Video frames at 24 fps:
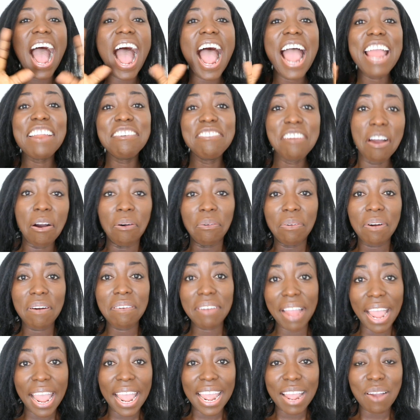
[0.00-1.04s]
I know,
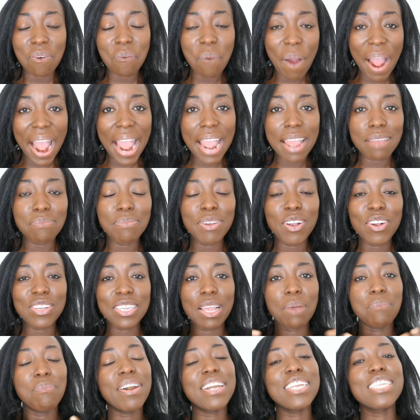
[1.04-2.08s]
okay? Why? Because
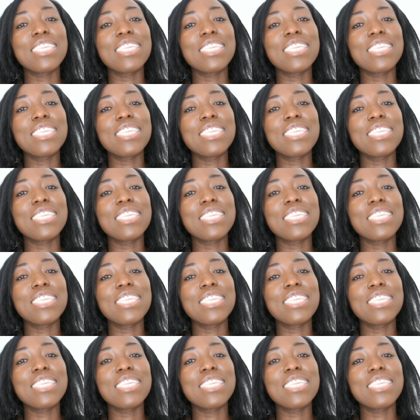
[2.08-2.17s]
I brought